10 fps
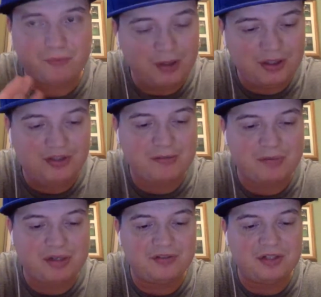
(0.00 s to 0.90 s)
really
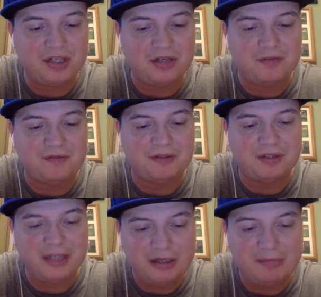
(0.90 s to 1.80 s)
surprised it didn't go for a
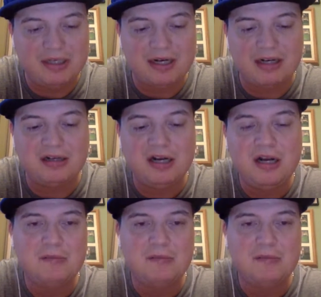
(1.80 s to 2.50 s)
little bit higher,